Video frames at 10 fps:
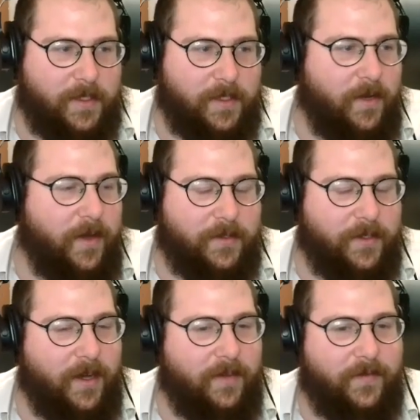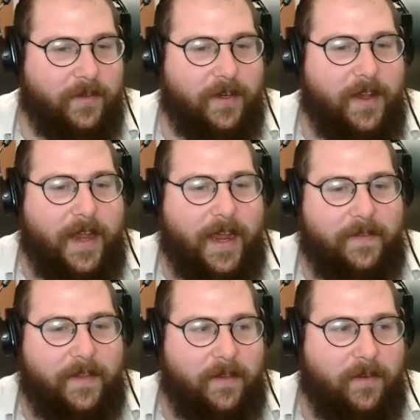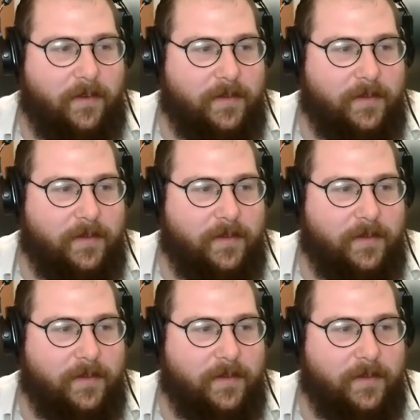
It's a low entry offer, and then